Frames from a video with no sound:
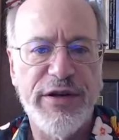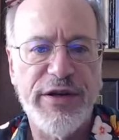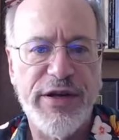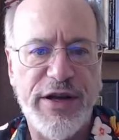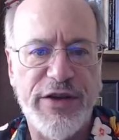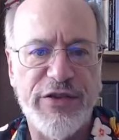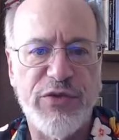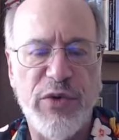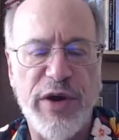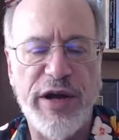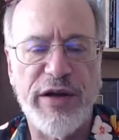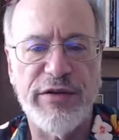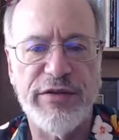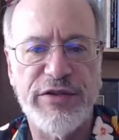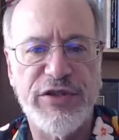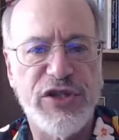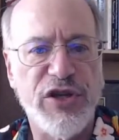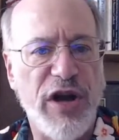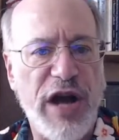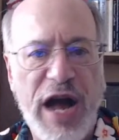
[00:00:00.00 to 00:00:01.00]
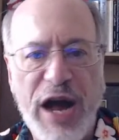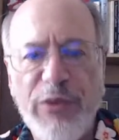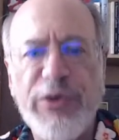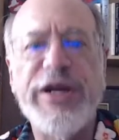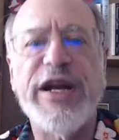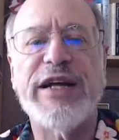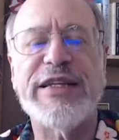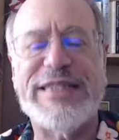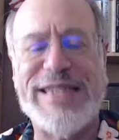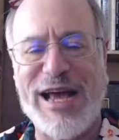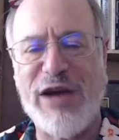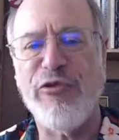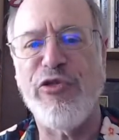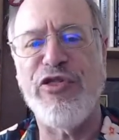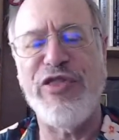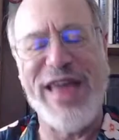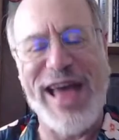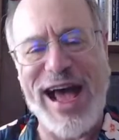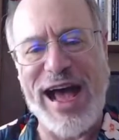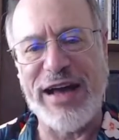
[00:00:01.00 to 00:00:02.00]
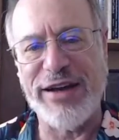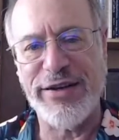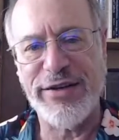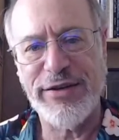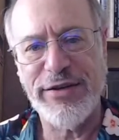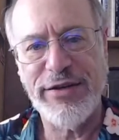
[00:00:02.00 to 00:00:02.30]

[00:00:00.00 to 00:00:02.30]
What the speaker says: as well. So I would not doubt that.